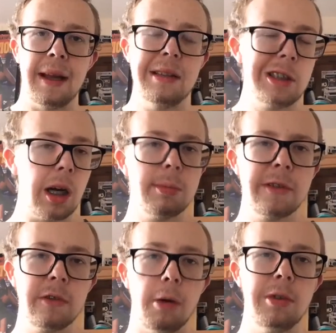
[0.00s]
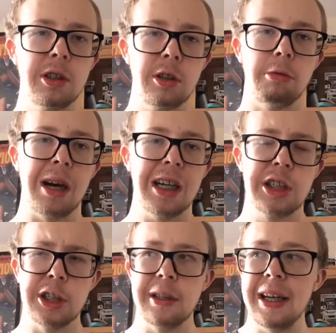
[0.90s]
In terms of Nolan's
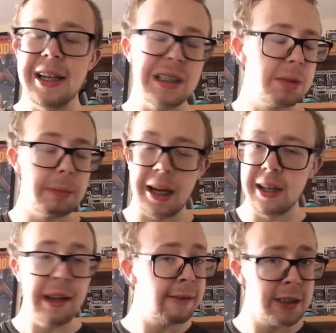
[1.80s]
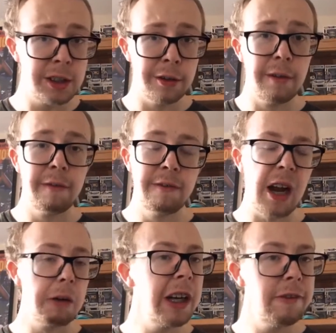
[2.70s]
direction, it's magnificent.
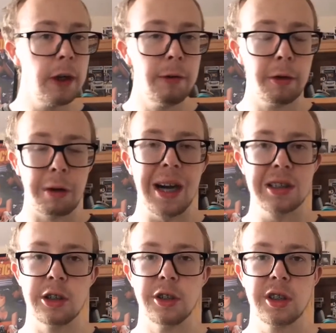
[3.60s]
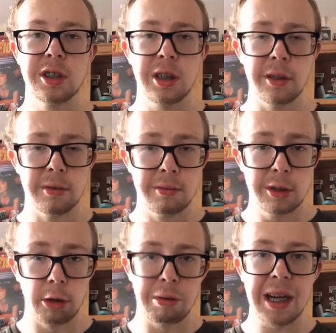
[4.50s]
Very few directors can
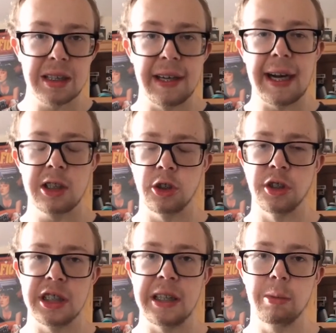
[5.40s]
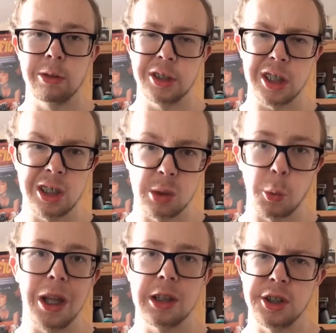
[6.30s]
direct an action sequence as
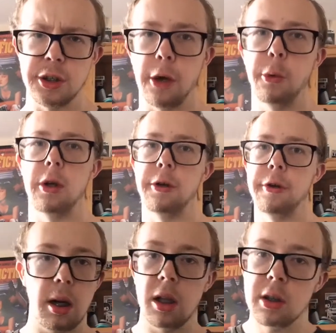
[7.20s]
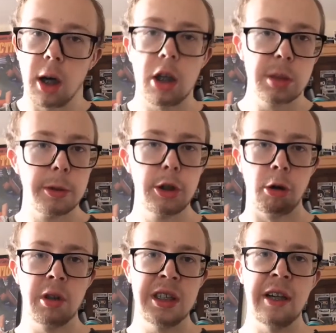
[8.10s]
well as Nolan. A large
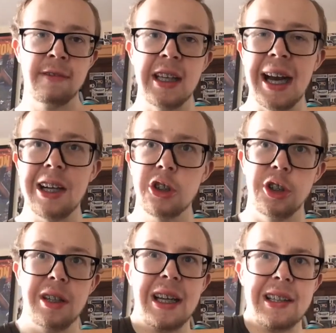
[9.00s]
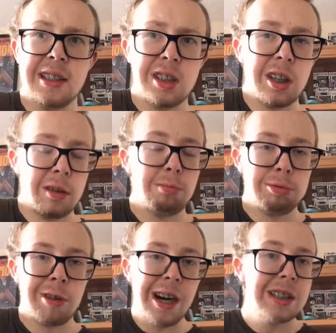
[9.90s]
majority of the action is done
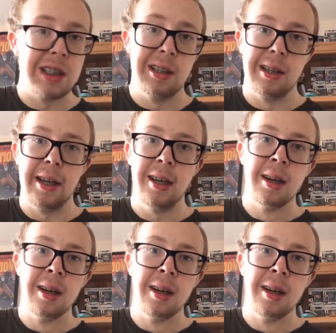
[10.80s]
practically,